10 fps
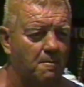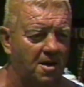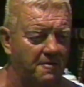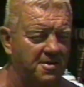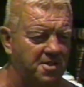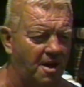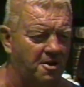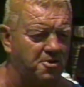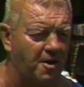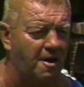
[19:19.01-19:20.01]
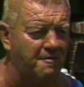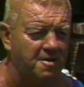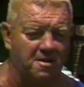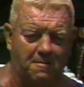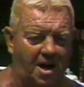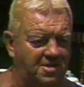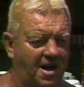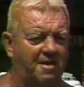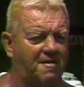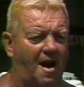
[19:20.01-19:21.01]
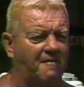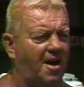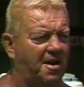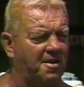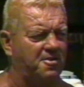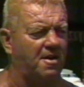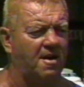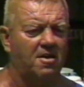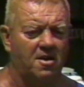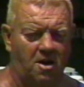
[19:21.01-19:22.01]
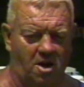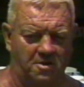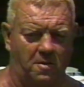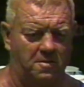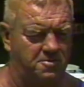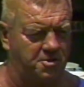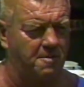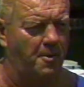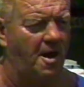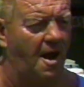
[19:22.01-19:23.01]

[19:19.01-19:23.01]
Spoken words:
But if it's under 250 miles, I drive, and I get there on the super